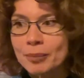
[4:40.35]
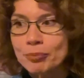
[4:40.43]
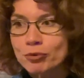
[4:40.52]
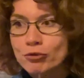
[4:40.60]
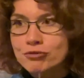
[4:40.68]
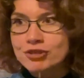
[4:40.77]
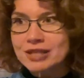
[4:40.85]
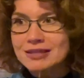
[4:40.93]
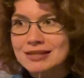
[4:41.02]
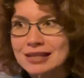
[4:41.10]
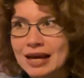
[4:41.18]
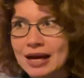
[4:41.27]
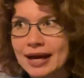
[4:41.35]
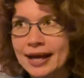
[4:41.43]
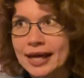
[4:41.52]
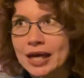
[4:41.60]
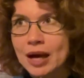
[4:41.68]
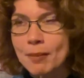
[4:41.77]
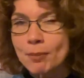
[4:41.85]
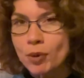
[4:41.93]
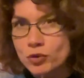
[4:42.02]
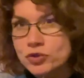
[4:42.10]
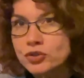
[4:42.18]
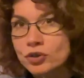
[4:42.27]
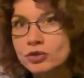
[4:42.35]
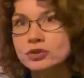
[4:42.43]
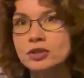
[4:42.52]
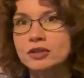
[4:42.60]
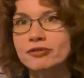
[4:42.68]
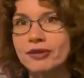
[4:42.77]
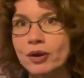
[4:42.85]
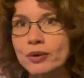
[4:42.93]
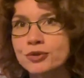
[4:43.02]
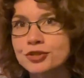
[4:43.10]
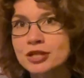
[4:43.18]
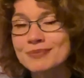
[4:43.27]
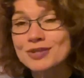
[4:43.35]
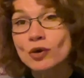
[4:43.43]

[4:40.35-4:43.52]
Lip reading: projects like postdoctoral fellowships